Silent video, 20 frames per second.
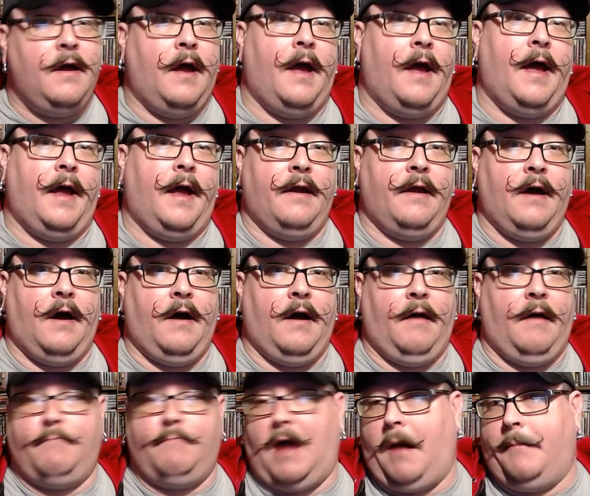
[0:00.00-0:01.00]
and
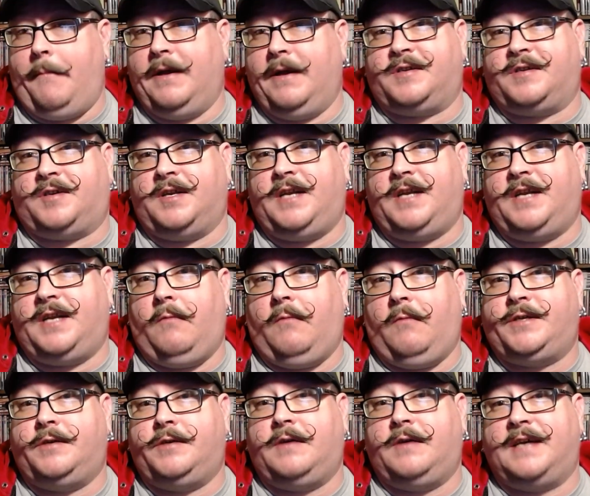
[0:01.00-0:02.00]
I'm interested to hear
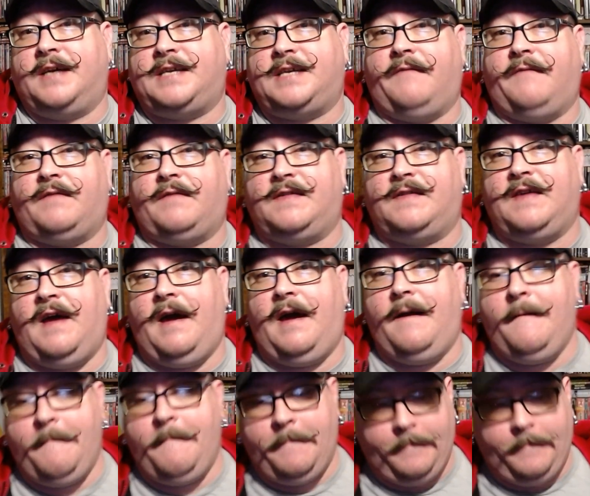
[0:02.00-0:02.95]
what you guys have to say.